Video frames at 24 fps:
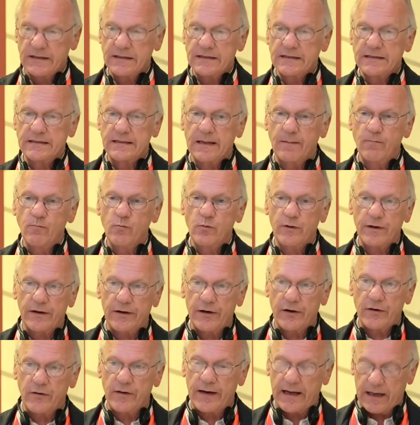
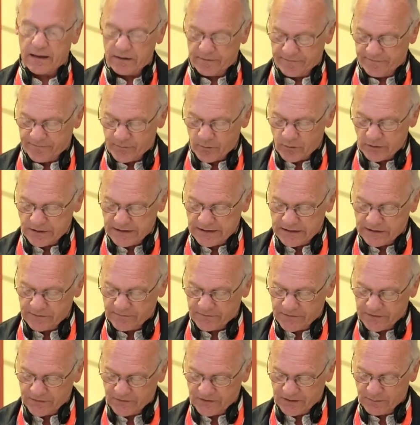somewhere around 40 to
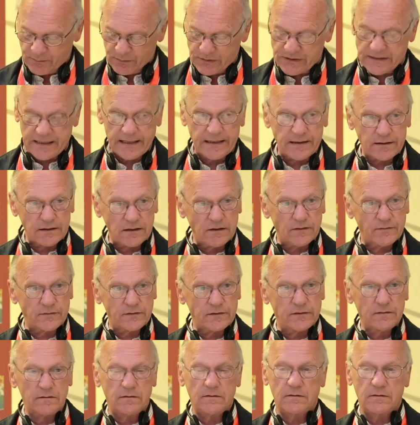50% of